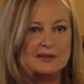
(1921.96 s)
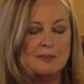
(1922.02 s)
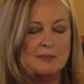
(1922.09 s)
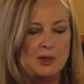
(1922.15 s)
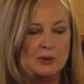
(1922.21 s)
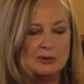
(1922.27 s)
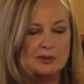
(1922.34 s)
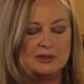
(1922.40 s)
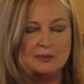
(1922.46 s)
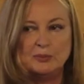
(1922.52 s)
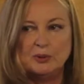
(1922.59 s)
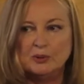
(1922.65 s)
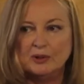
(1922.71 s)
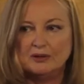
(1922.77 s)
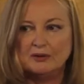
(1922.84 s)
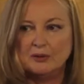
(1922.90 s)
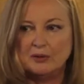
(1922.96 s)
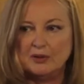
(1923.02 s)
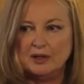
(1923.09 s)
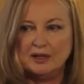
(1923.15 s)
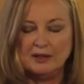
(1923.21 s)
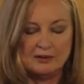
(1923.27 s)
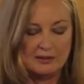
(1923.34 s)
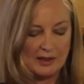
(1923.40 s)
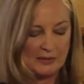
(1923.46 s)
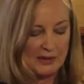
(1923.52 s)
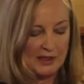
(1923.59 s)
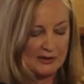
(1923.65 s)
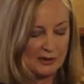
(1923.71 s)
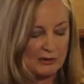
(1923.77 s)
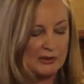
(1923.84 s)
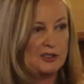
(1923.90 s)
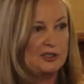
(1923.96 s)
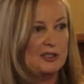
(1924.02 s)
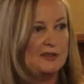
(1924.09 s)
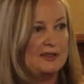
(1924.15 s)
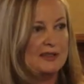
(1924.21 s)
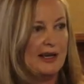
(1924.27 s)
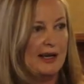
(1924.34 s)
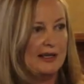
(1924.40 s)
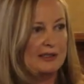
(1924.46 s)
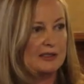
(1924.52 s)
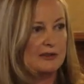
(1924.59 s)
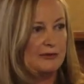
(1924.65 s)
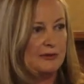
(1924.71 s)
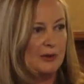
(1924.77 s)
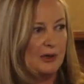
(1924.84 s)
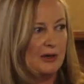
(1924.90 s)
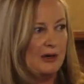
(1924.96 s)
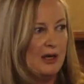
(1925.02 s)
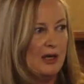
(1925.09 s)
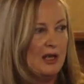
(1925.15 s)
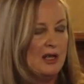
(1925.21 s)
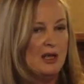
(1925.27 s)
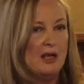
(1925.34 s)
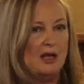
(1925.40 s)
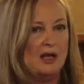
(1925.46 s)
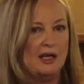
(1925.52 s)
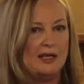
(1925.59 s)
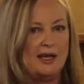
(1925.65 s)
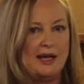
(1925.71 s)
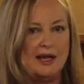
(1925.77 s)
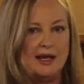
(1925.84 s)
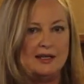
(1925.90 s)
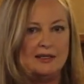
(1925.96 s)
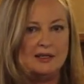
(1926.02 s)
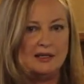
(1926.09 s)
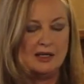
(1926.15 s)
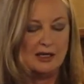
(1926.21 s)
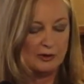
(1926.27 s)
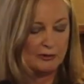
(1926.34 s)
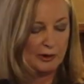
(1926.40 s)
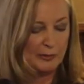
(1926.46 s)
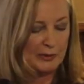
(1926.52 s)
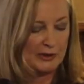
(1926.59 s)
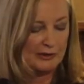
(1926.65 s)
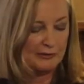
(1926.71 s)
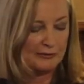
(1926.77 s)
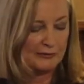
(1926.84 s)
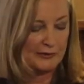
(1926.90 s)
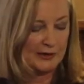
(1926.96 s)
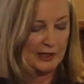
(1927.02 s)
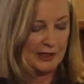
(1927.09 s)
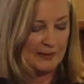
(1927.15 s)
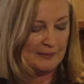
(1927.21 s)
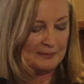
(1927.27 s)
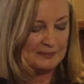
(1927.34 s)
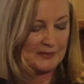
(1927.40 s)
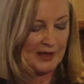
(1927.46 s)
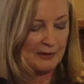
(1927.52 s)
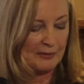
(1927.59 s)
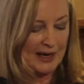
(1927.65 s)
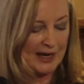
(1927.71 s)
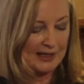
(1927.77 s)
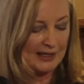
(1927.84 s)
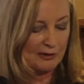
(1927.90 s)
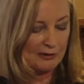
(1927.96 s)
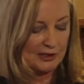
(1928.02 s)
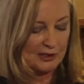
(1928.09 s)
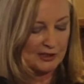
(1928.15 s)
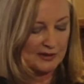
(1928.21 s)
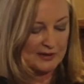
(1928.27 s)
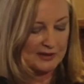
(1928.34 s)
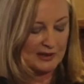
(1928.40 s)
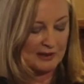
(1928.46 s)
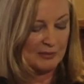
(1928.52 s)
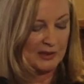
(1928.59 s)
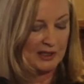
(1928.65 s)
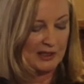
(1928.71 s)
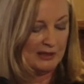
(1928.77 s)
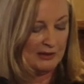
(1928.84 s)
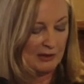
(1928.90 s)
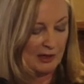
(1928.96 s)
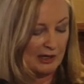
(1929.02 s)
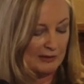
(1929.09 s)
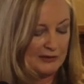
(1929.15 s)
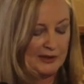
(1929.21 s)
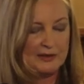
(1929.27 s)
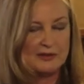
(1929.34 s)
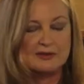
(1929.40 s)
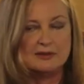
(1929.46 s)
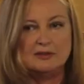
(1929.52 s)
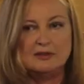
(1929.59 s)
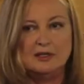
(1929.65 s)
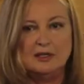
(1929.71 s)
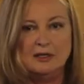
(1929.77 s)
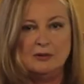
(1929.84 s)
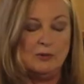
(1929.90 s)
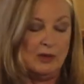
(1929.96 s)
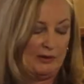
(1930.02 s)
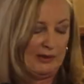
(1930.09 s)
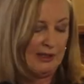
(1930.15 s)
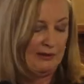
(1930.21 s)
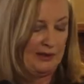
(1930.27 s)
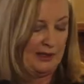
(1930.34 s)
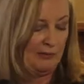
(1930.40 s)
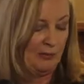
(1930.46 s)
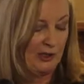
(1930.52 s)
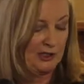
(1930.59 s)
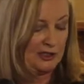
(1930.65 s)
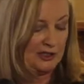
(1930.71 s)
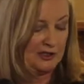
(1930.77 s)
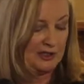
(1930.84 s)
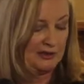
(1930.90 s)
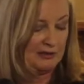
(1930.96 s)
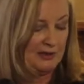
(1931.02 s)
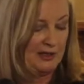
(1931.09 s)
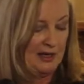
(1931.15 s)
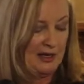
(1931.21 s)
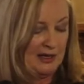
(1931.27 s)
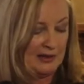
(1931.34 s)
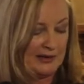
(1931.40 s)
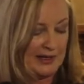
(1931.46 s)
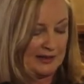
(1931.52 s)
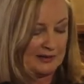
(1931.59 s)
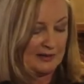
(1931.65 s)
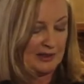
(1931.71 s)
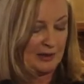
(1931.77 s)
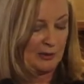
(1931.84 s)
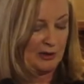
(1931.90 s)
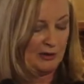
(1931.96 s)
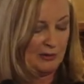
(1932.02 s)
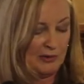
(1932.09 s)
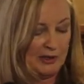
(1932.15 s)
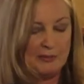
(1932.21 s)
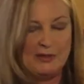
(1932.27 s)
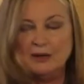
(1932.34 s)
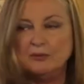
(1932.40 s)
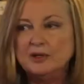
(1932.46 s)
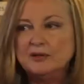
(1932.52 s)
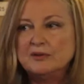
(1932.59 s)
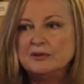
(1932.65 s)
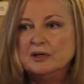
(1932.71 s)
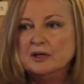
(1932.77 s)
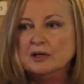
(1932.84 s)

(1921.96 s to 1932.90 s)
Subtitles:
the most important thing that these Christians ask for. I had a group of Iraqi Christians in my office, in Washington last summer. We met with